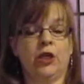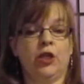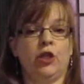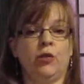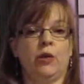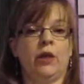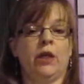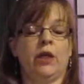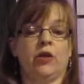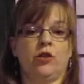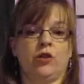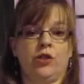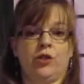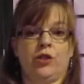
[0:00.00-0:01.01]
you would
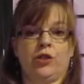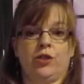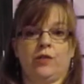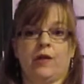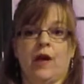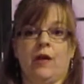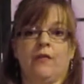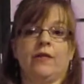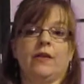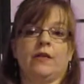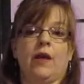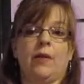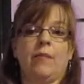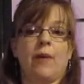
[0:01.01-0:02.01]
introduce yourself and
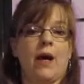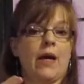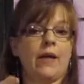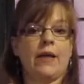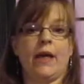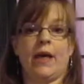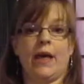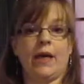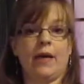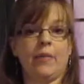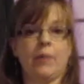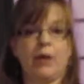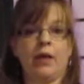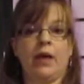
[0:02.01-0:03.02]
say, my
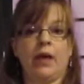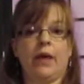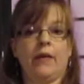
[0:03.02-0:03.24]
name,